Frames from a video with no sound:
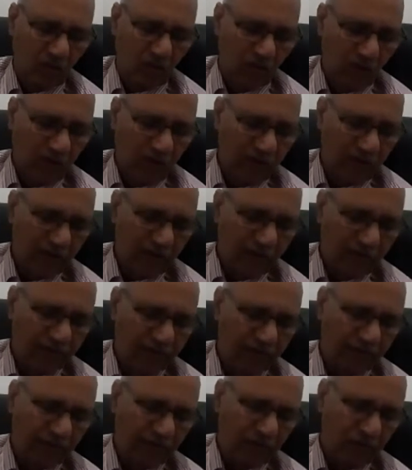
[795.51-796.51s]
One,
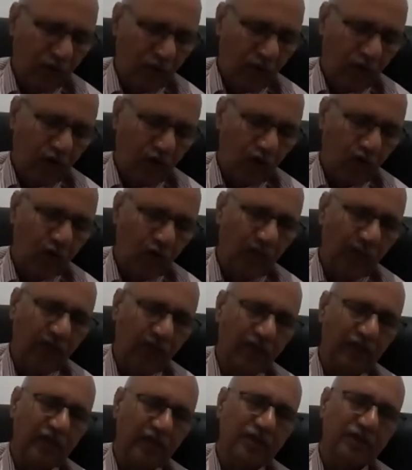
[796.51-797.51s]

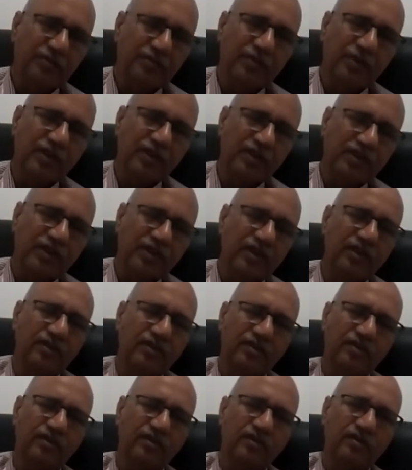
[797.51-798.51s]
human
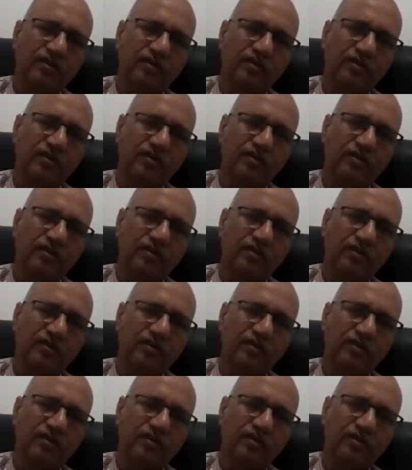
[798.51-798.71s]
species